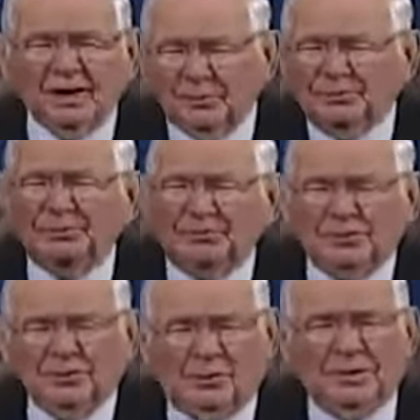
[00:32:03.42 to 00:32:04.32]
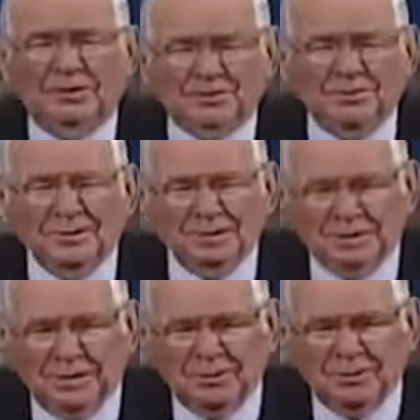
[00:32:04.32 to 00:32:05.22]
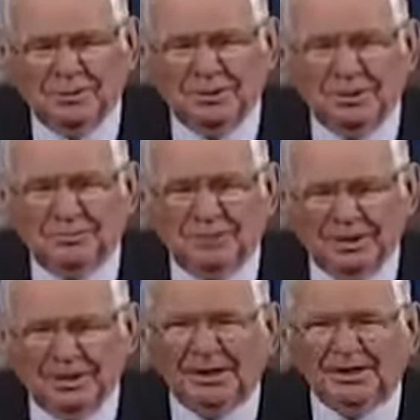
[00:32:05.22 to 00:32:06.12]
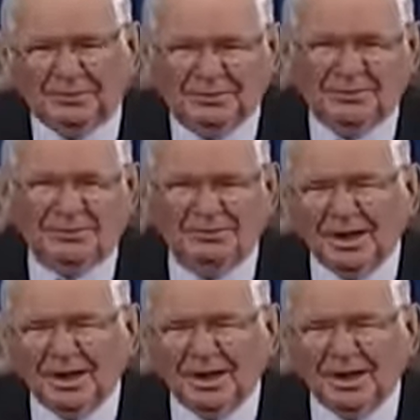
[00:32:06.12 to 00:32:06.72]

I hope you've enjoyed it as much as I've enjoyed bringing it to you.